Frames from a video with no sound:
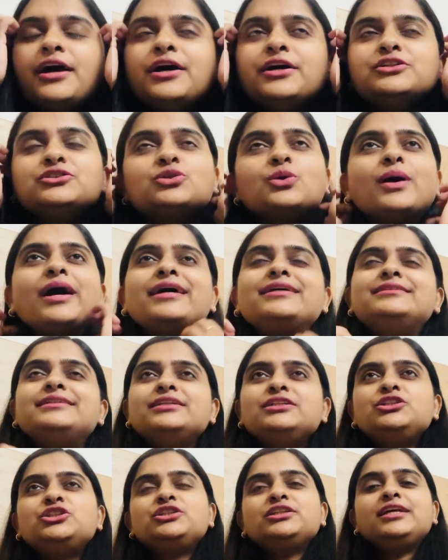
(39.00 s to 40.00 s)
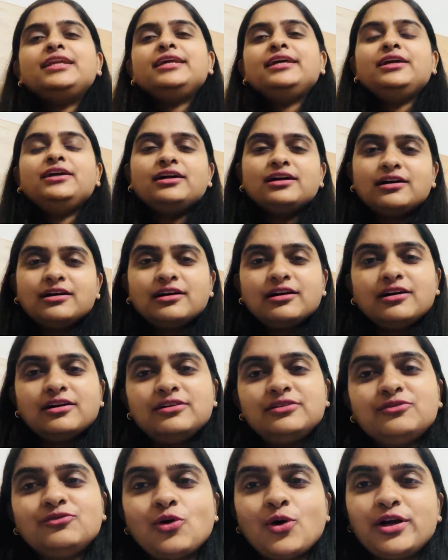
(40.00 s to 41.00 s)
So, essentially,
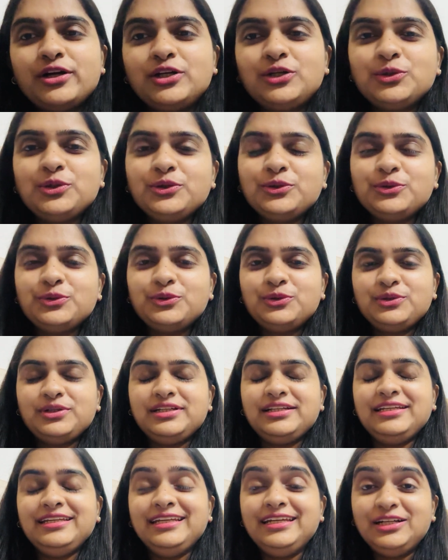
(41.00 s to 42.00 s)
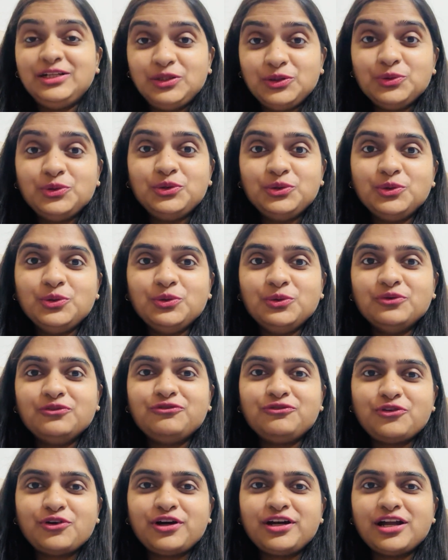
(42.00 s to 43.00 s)
what do you need to do
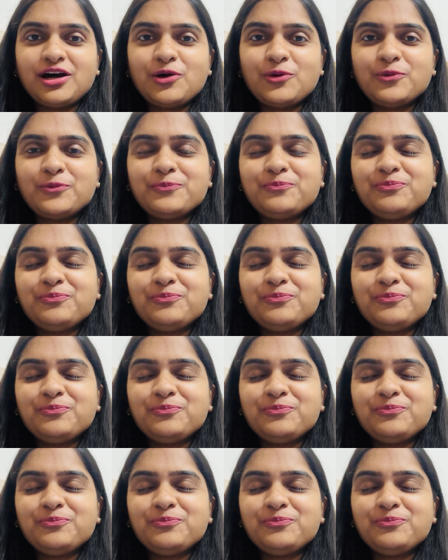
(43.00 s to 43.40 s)
for now?